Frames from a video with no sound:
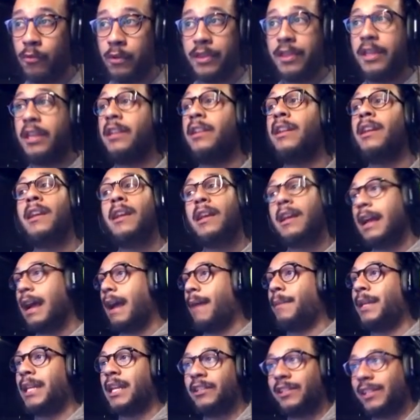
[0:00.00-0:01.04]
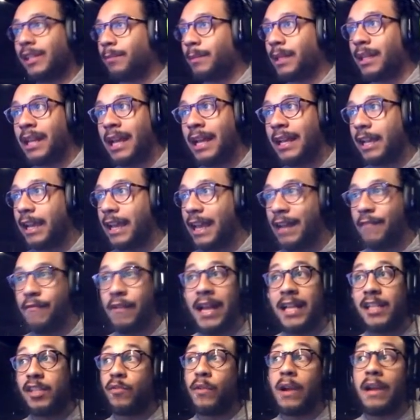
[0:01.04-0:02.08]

with it, I mean, something like advanced